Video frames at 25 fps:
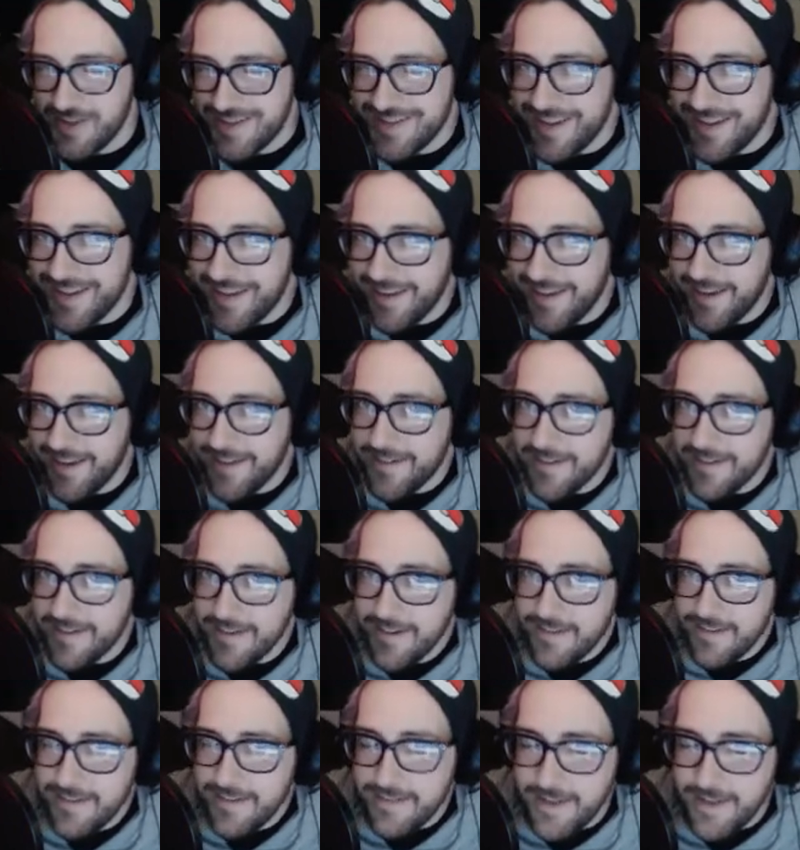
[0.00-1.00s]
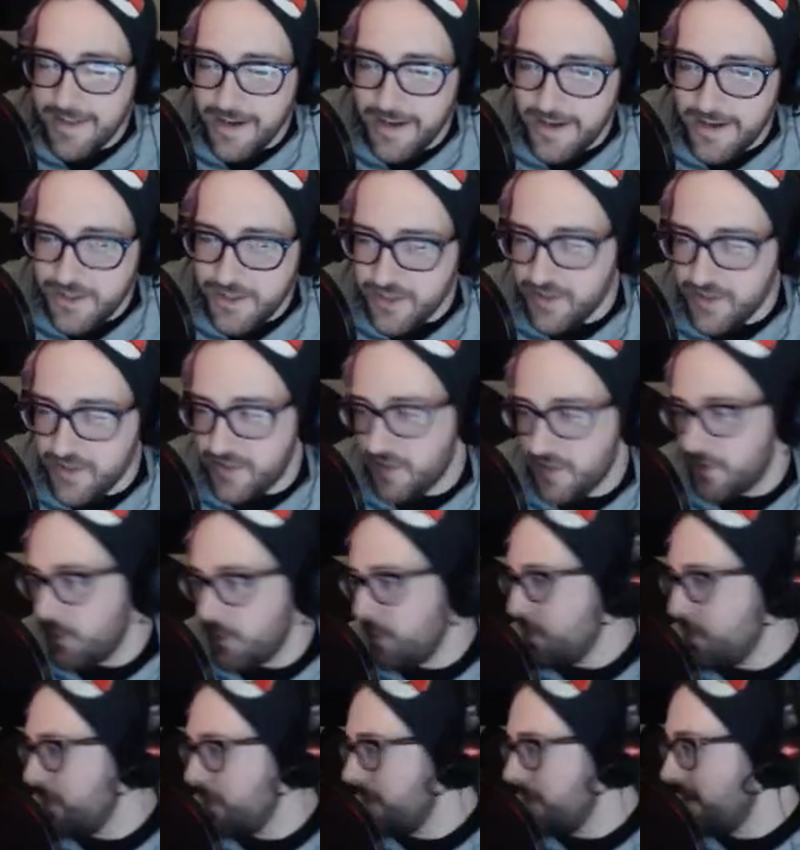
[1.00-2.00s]
said that I should
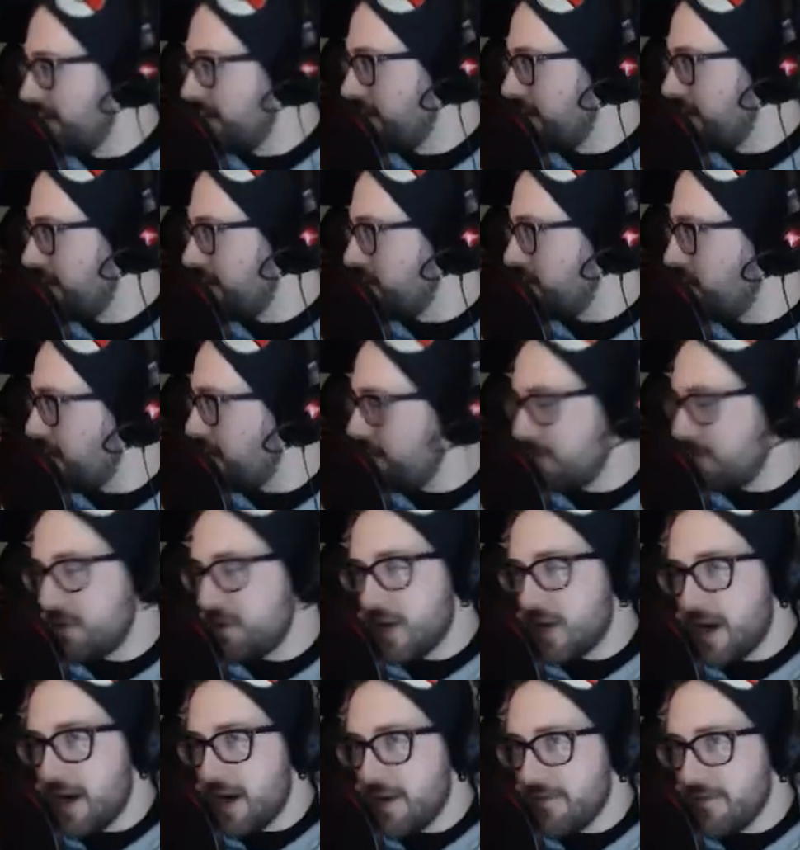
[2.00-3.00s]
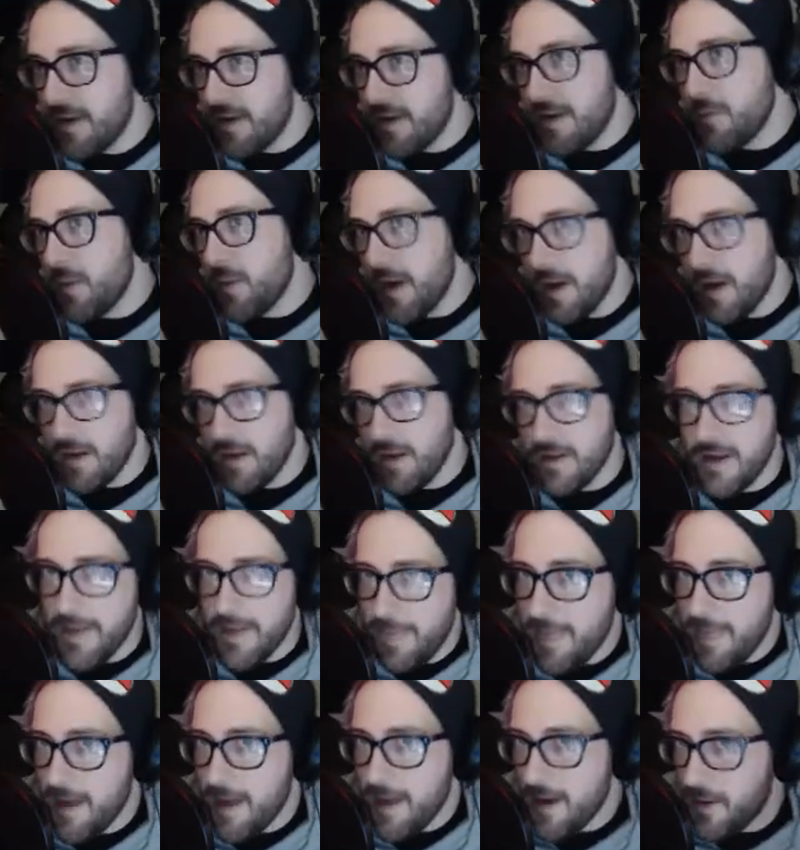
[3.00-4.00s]
do, jump, jive, and wail
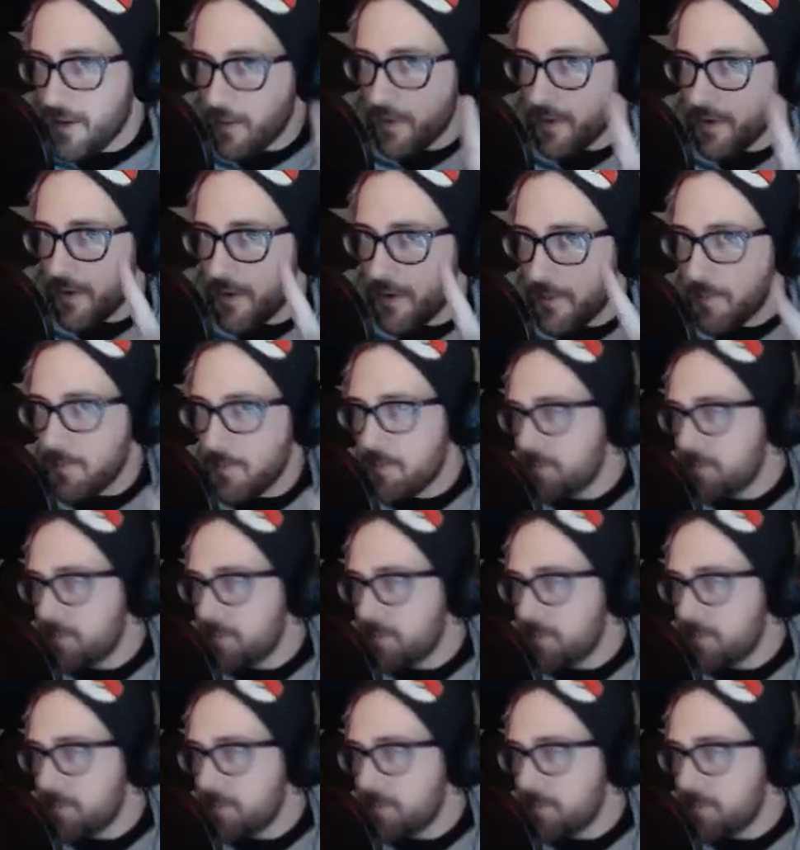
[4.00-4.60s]
in that order.